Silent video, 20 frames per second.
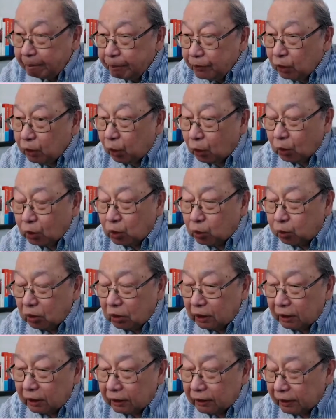those
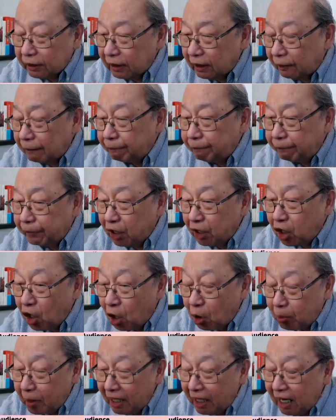were
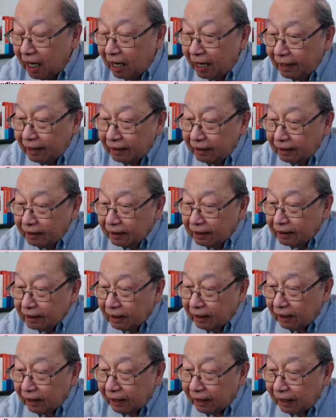phenomena
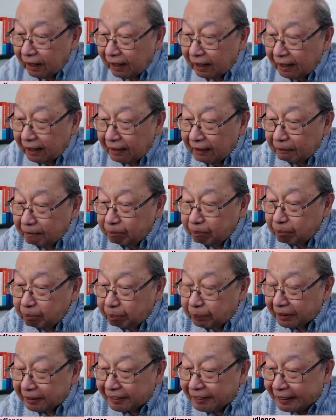
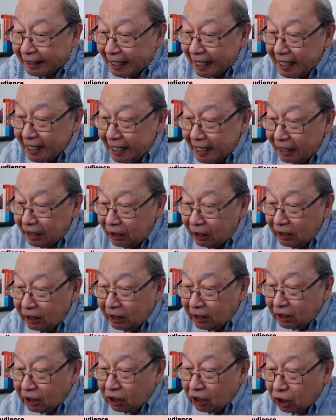pertaining
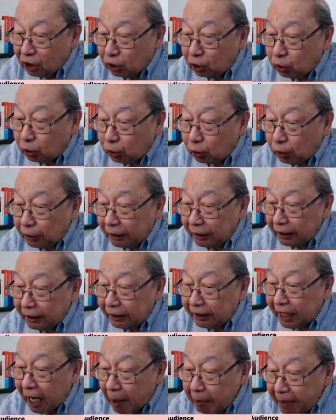to
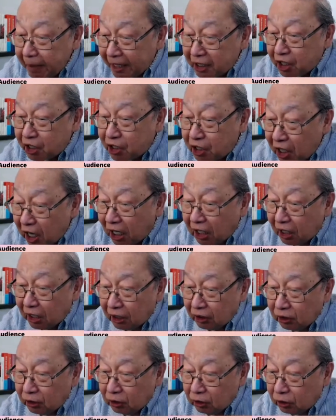the damage
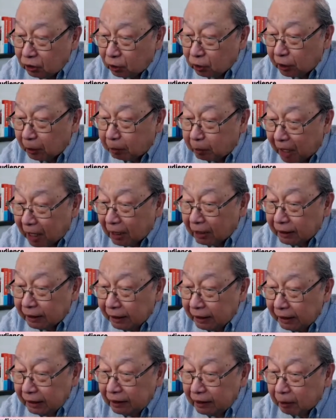done to the
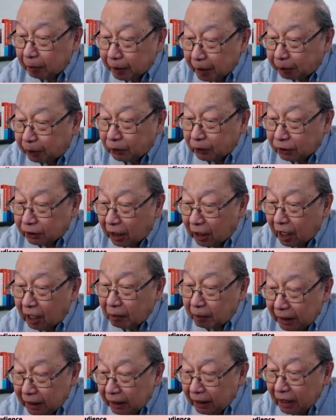party, the People's
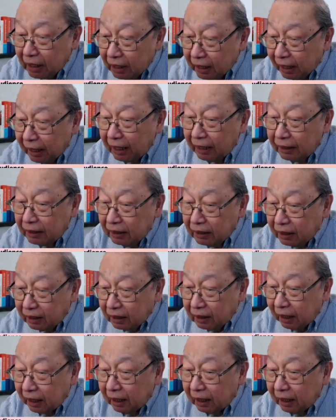Army, and